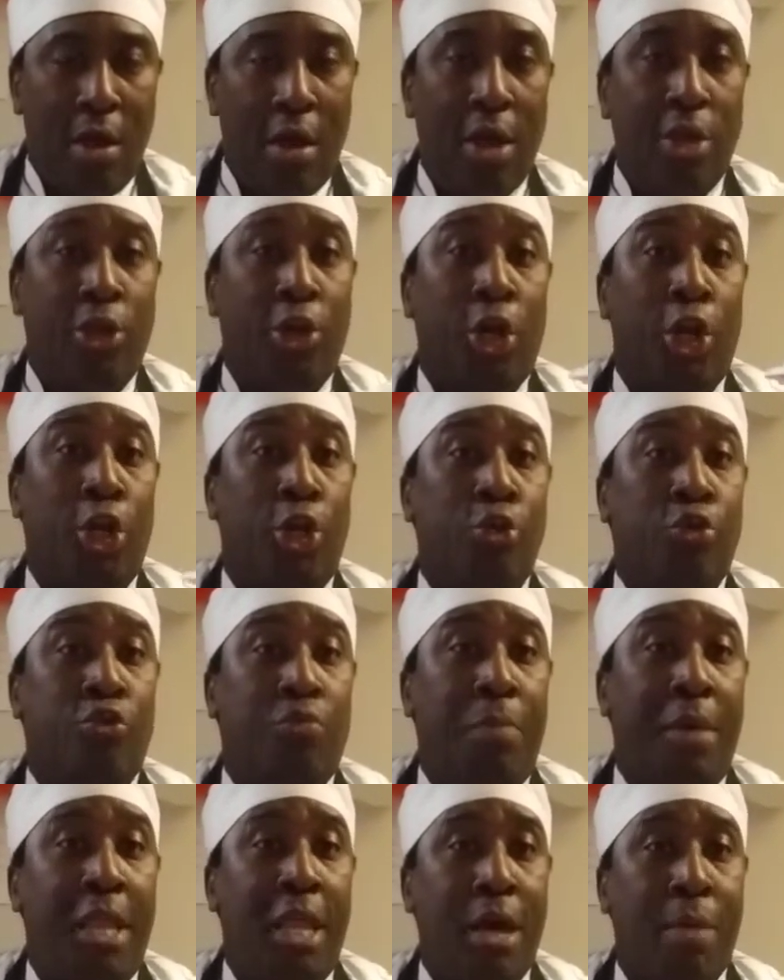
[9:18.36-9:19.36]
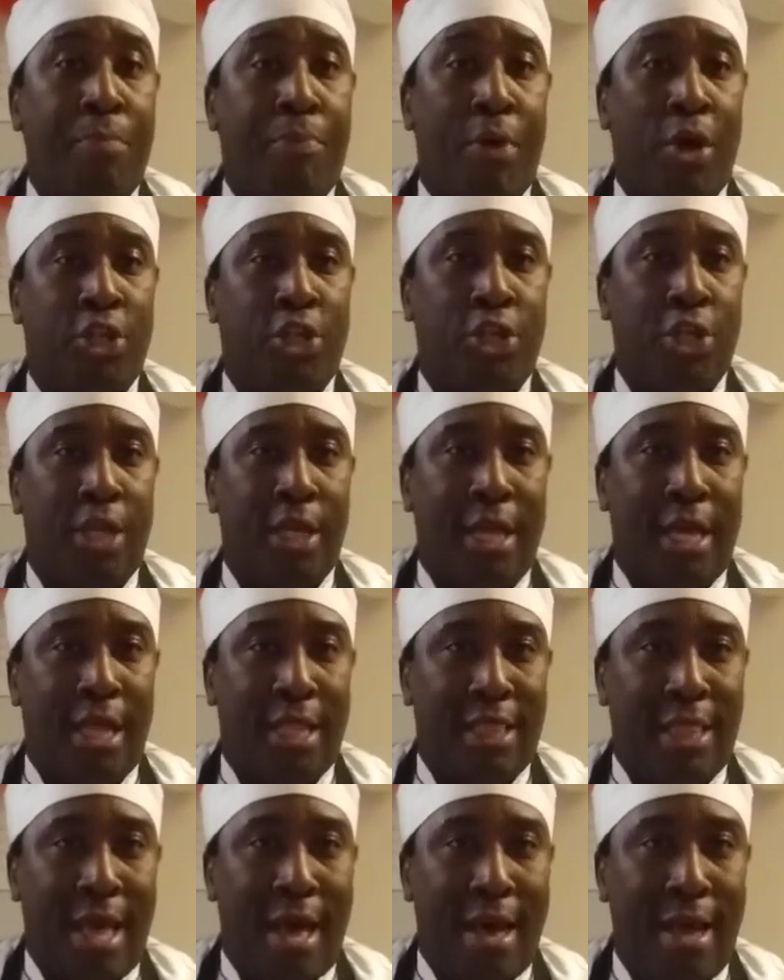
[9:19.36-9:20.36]
You're going to use medium pressure to
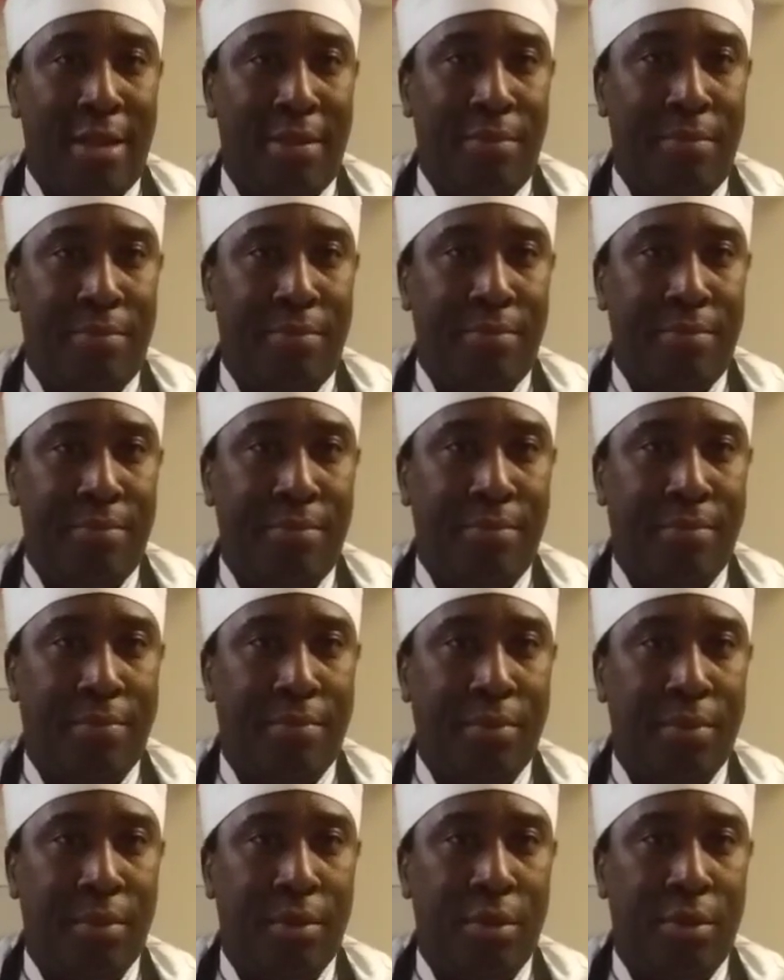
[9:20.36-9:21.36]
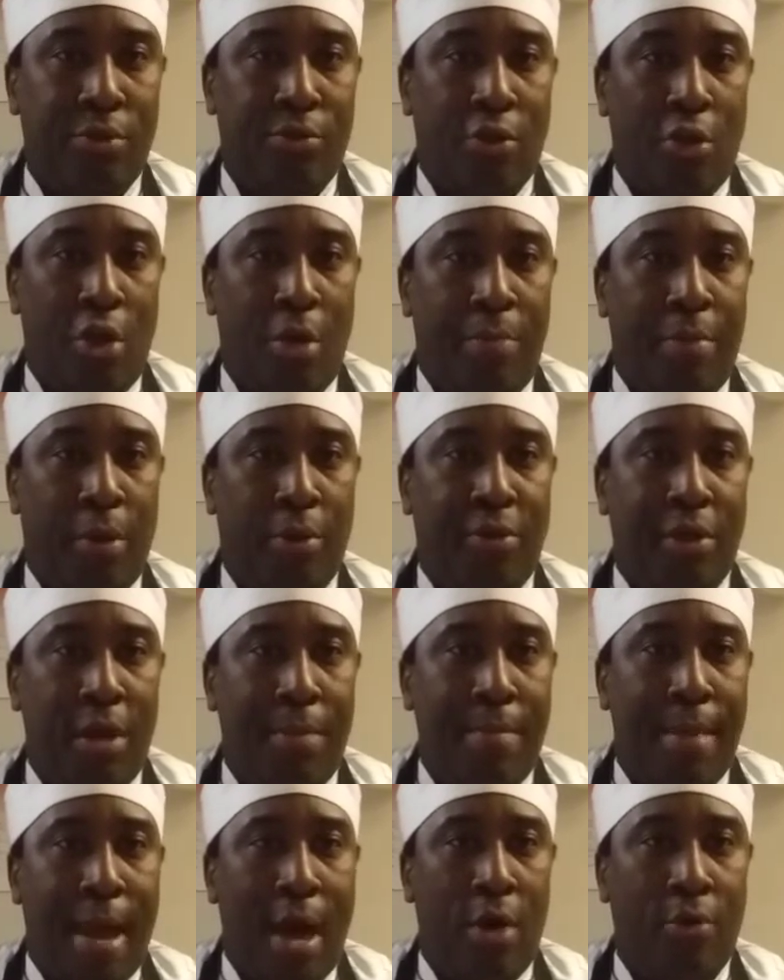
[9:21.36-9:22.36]
get that. So you're building a
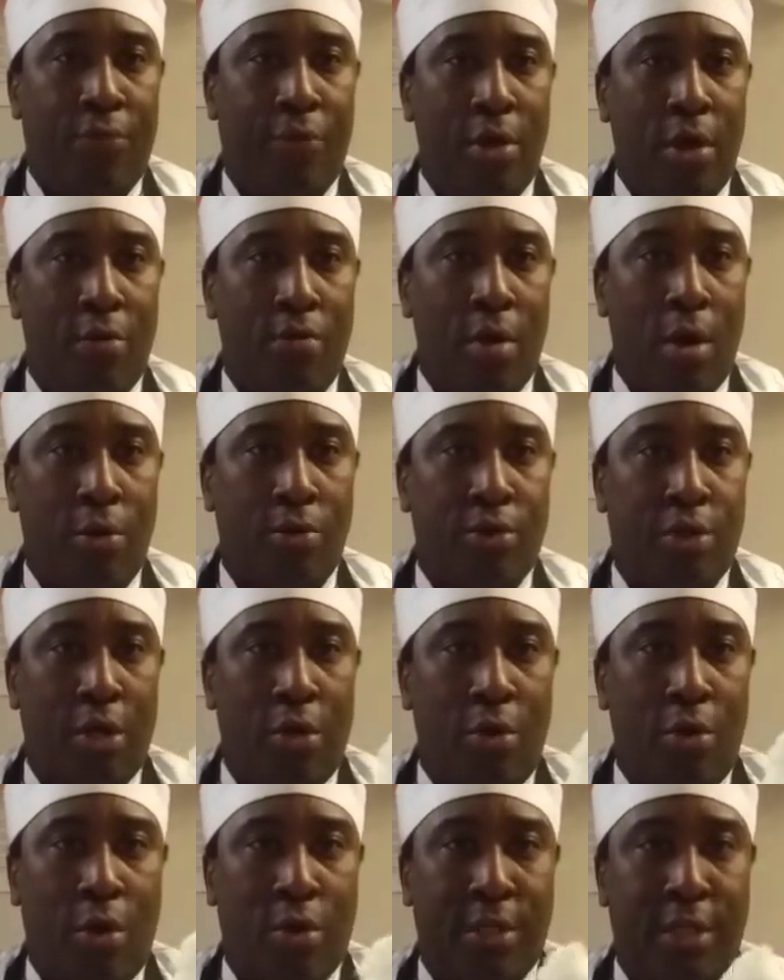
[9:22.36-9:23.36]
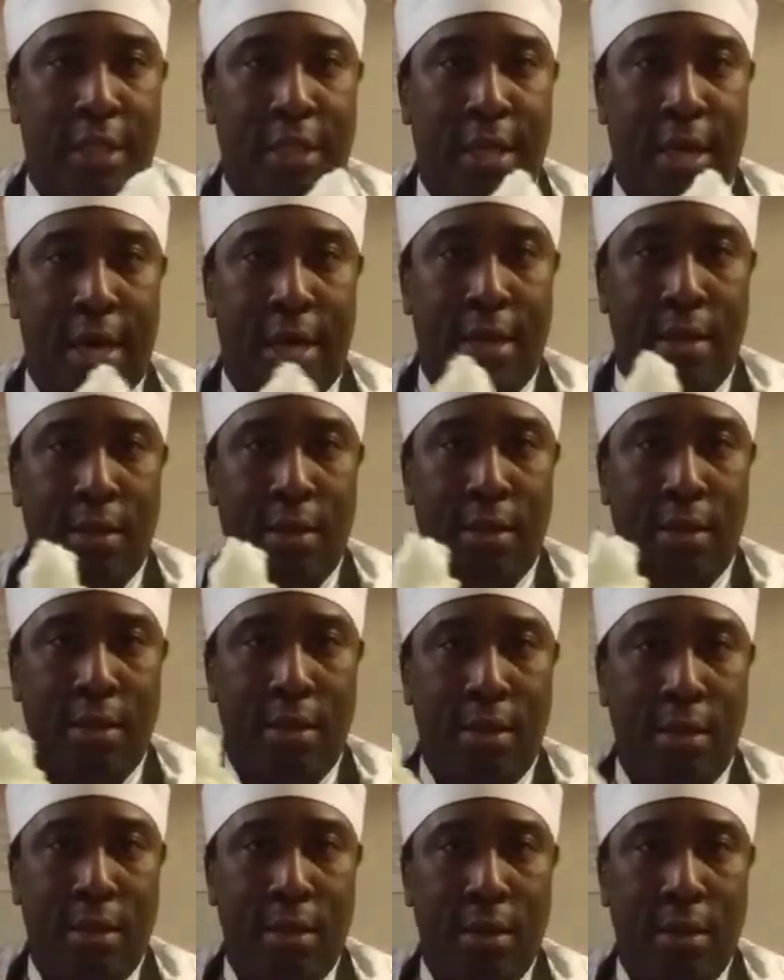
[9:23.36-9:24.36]
mound for your rose. Can you all see that?
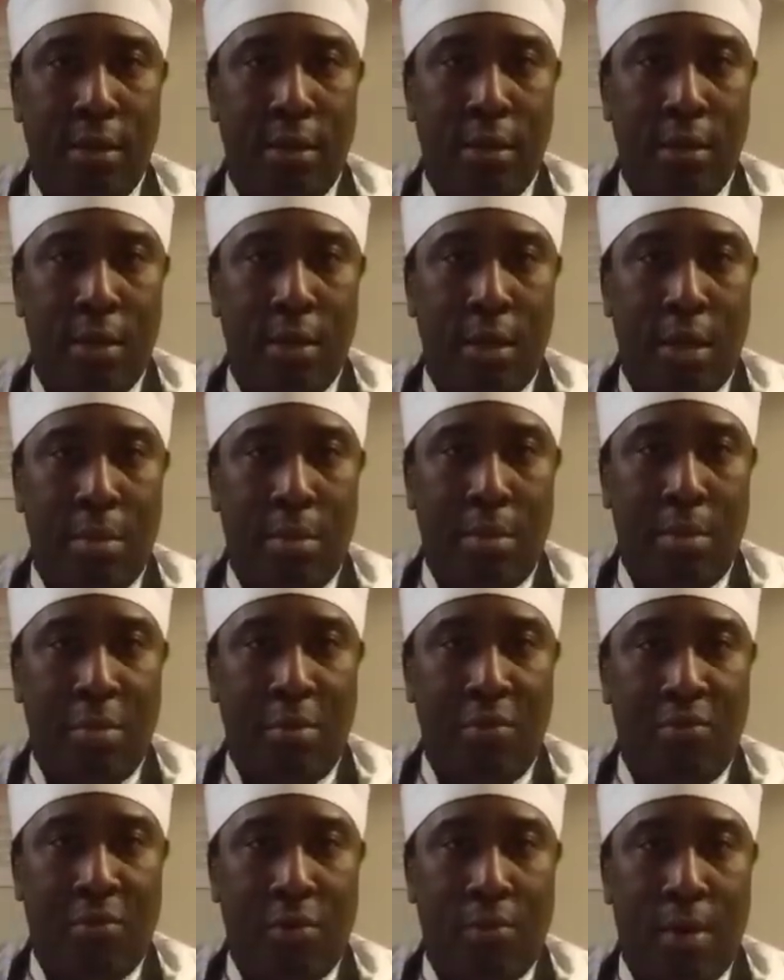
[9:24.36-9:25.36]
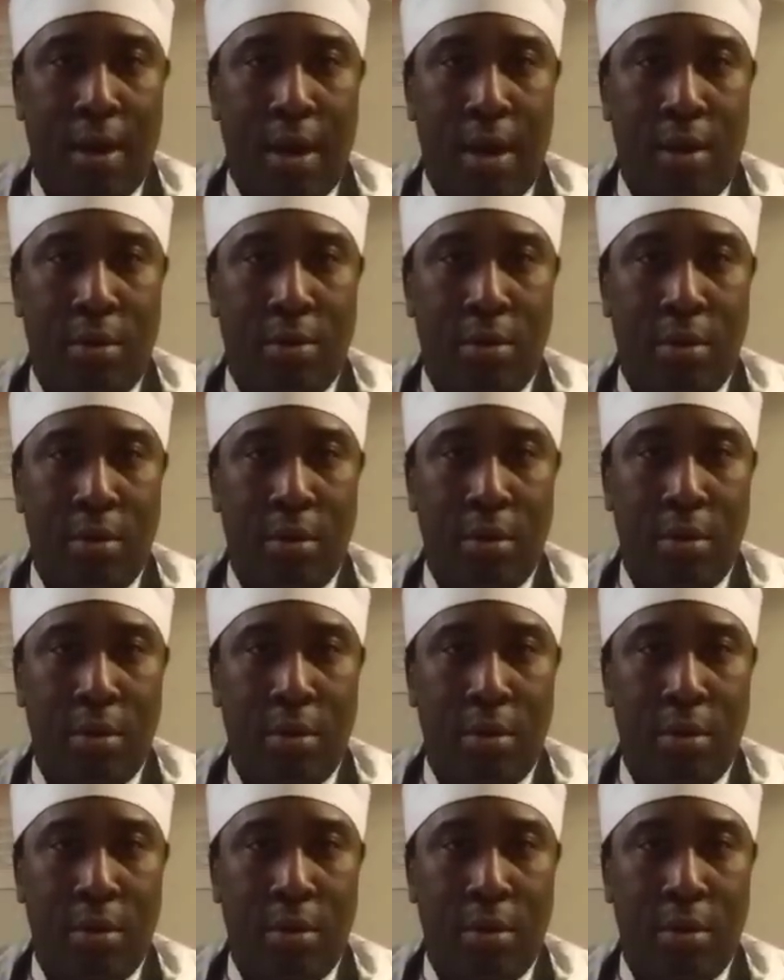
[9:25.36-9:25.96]
Let me move it around.